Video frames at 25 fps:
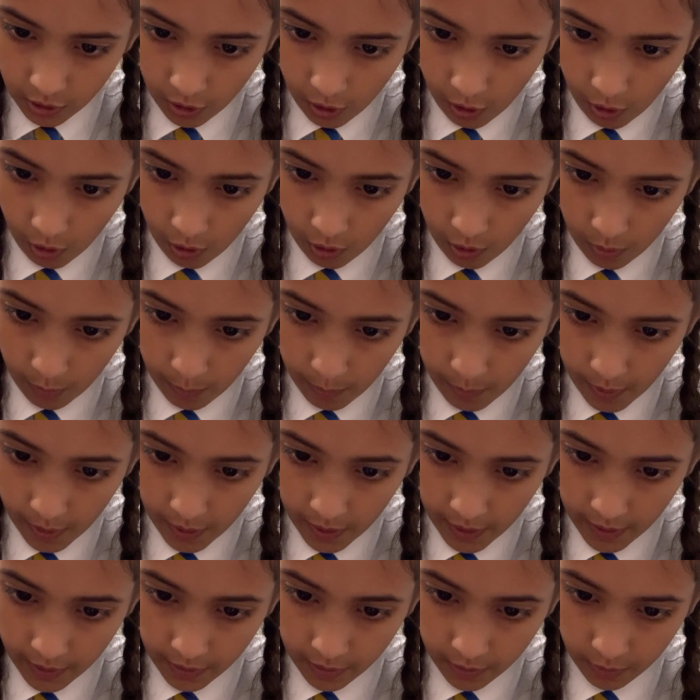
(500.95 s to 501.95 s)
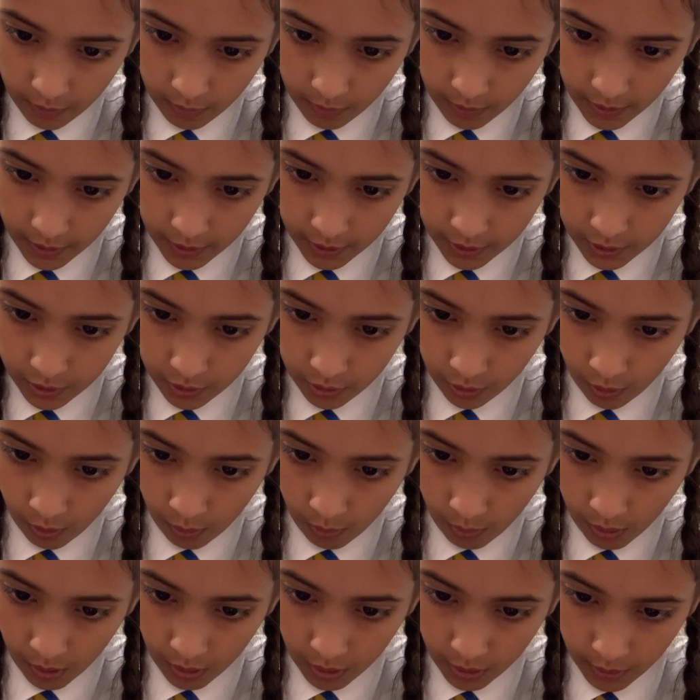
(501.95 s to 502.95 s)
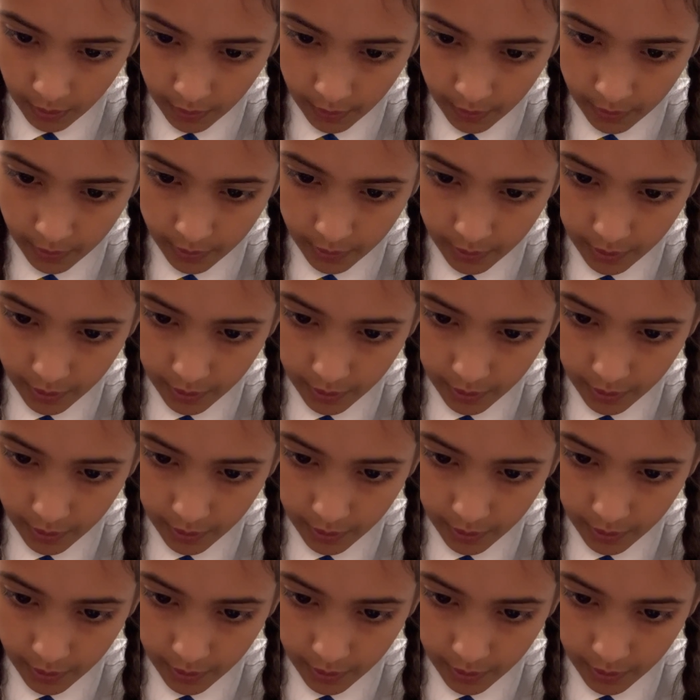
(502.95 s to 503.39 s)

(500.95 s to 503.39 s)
top and then do really short ones.